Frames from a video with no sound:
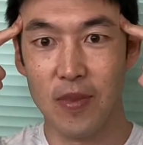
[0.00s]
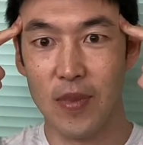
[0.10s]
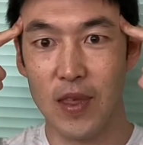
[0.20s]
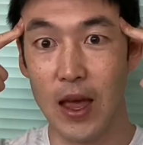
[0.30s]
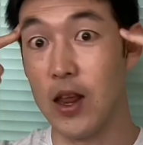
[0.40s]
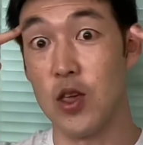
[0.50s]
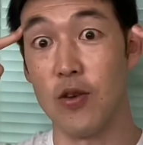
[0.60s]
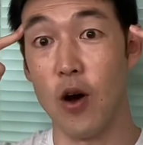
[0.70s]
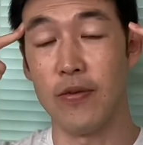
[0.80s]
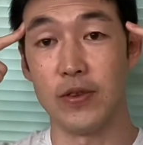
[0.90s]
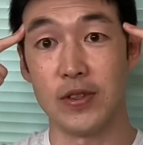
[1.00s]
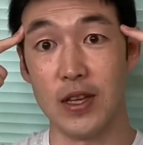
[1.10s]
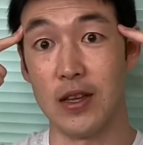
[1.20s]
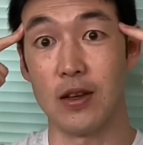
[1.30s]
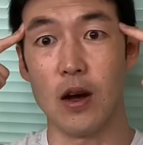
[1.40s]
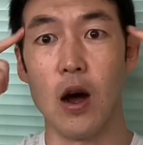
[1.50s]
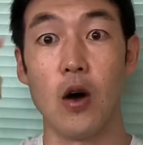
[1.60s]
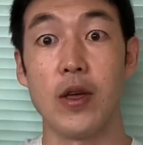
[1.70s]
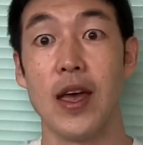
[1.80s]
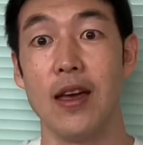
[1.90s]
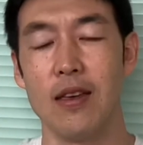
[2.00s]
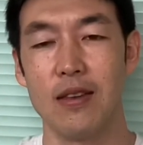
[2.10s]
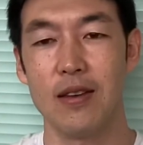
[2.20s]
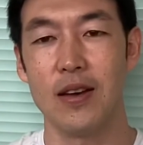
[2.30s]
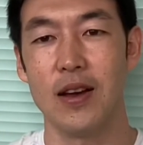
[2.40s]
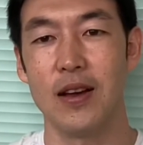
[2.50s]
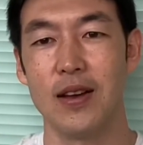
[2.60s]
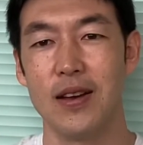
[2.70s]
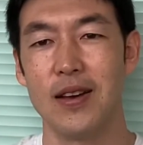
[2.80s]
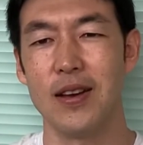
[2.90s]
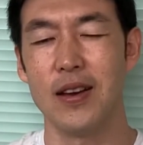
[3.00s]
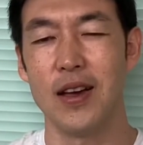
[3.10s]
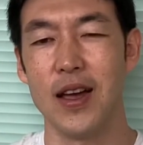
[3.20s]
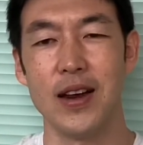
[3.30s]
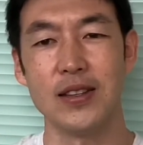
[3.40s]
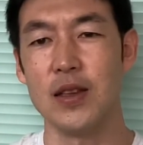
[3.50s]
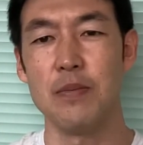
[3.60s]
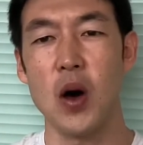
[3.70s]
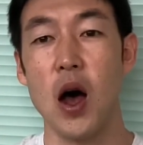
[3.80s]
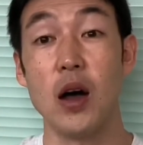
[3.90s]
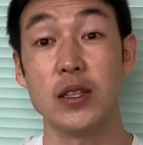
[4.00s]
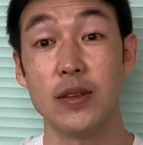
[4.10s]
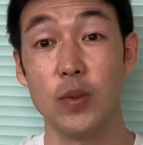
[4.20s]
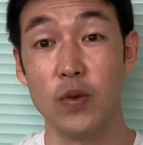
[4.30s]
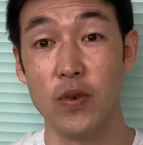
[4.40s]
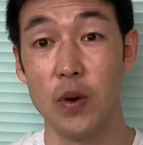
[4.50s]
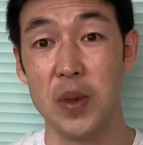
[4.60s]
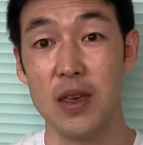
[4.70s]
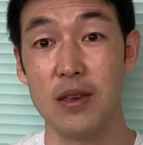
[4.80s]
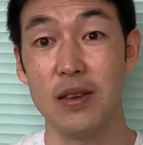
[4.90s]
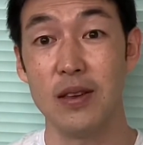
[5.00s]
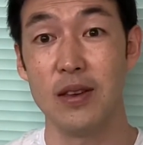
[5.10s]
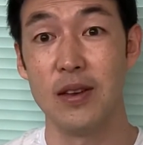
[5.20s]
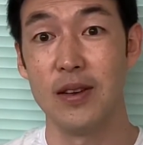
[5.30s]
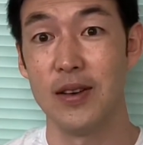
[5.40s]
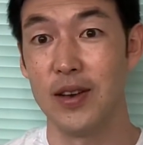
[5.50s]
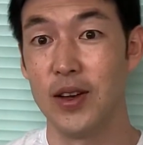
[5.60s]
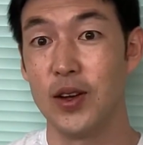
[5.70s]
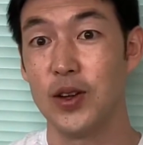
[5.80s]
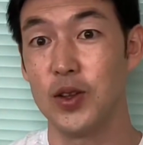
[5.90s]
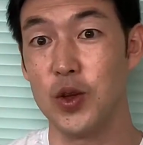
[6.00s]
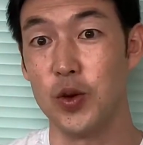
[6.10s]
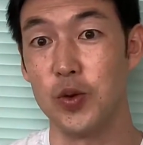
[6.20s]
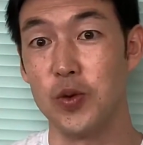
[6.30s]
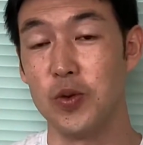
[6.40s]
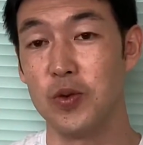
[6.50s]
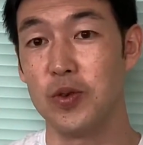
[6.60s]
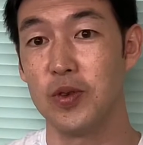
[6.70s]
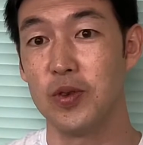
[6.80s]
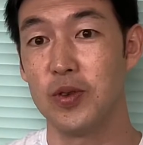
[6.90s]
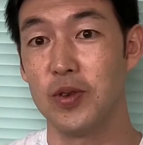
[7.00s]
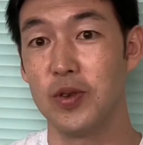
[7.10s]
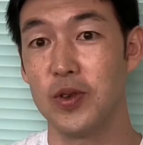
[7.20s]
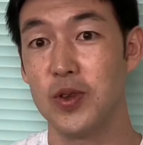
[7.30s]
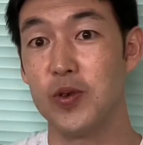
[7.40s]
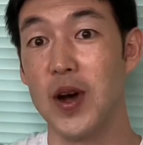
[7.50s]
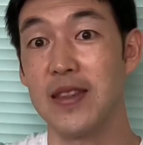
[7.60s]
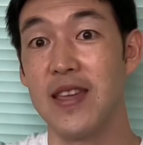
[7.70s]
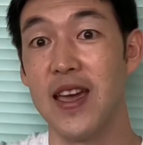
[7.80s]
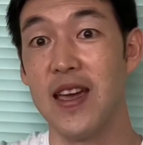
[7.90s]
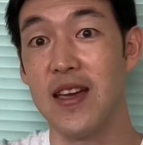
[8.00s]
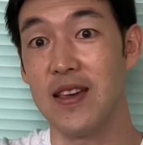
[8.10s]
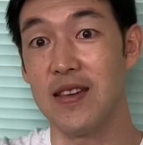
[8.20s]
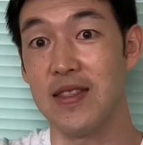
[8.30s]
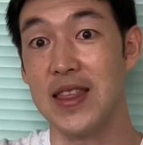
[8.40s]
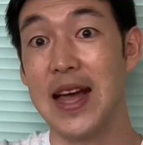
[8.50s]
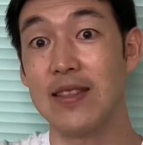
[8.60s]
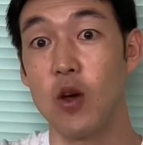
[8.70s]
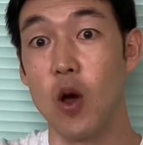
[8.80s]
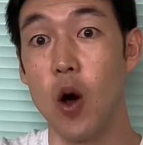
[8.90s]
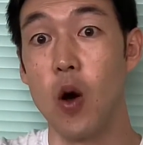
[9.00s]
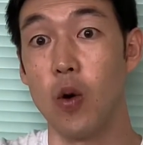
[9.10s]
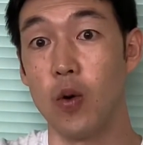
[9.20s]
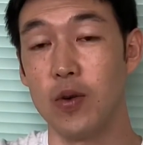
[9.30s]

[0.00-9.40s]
And you often think, okay, it is impossible for me to attain that goal